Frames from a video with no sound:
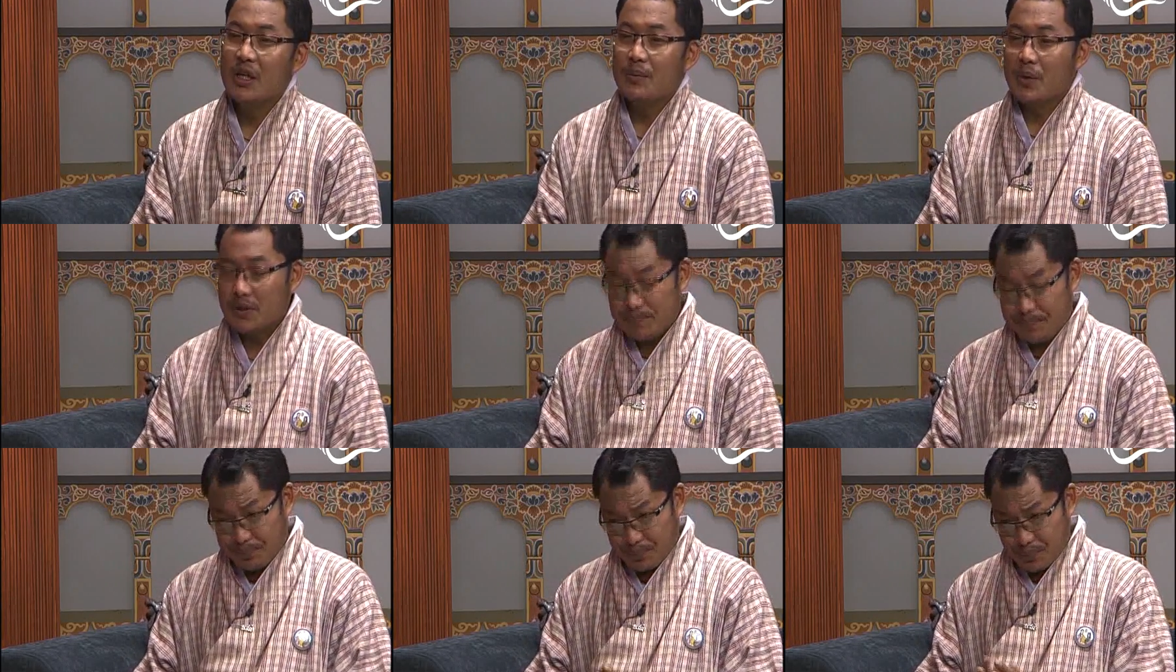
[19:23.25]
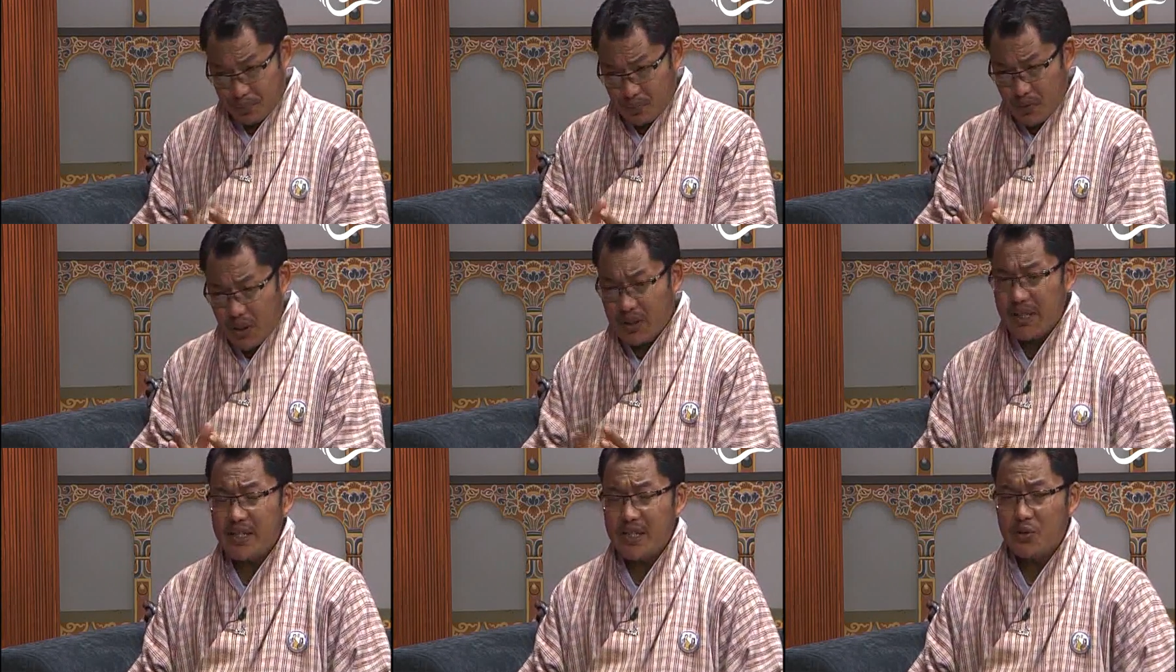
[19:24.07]
But
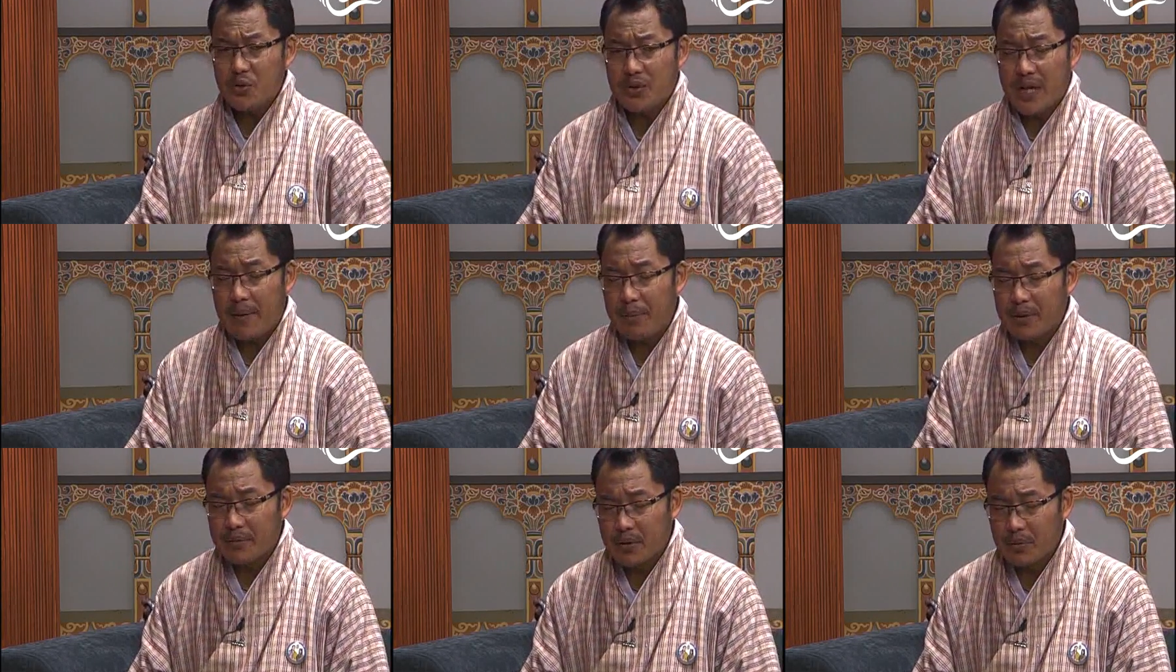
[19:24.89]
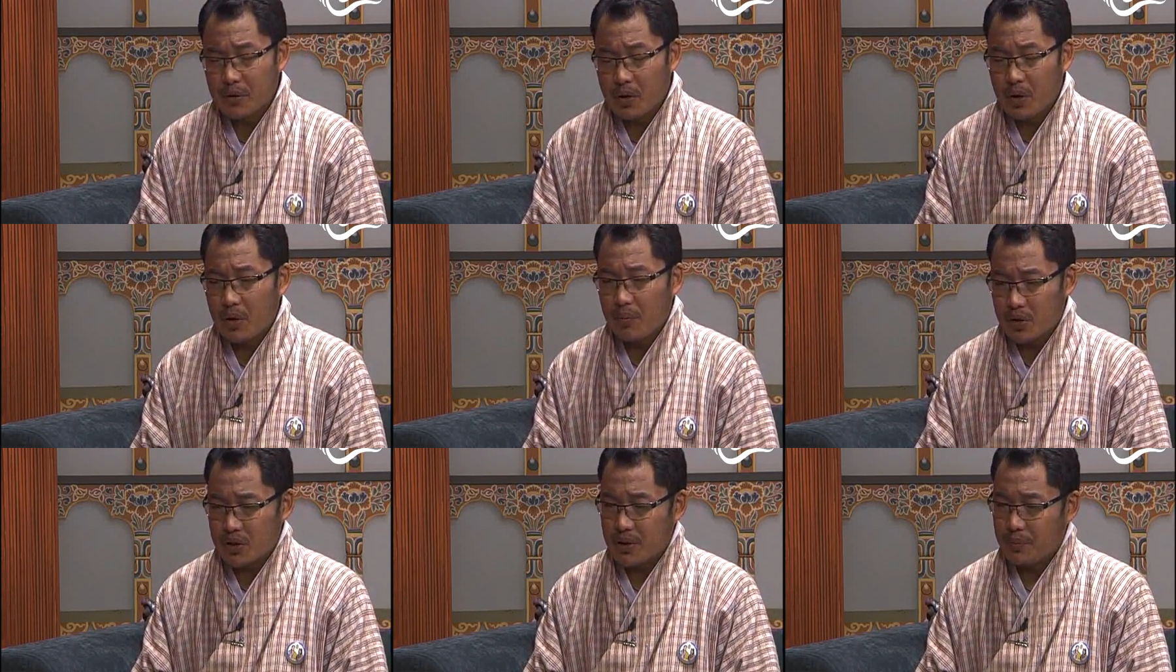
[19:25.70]
these issues happen
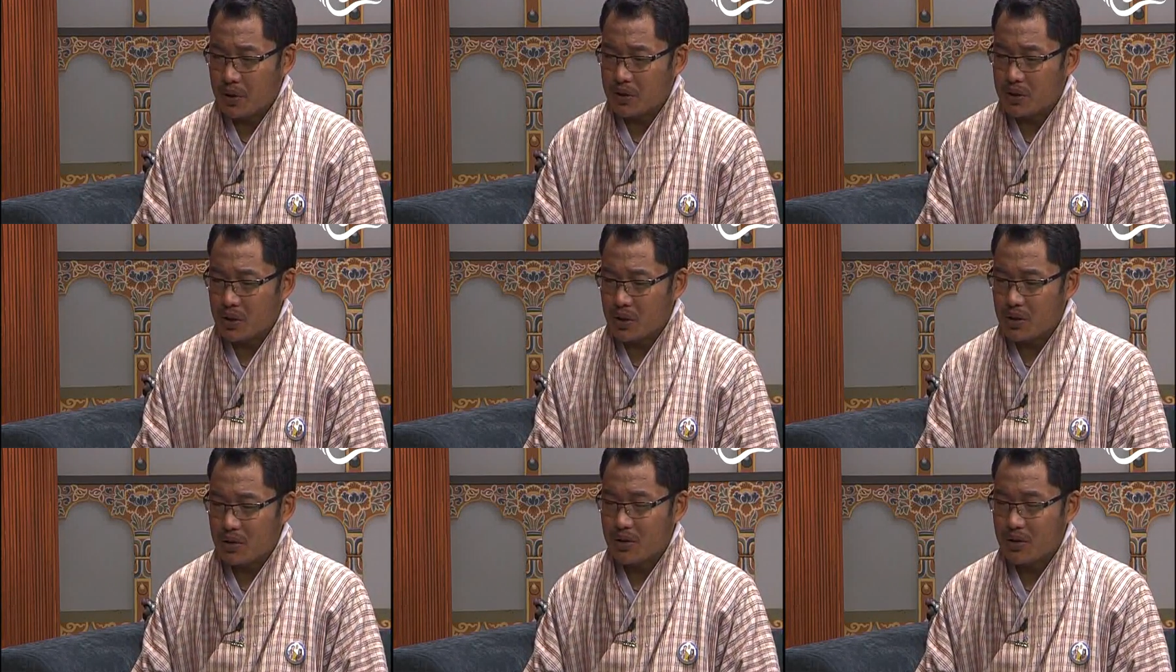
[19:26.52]
mostly because you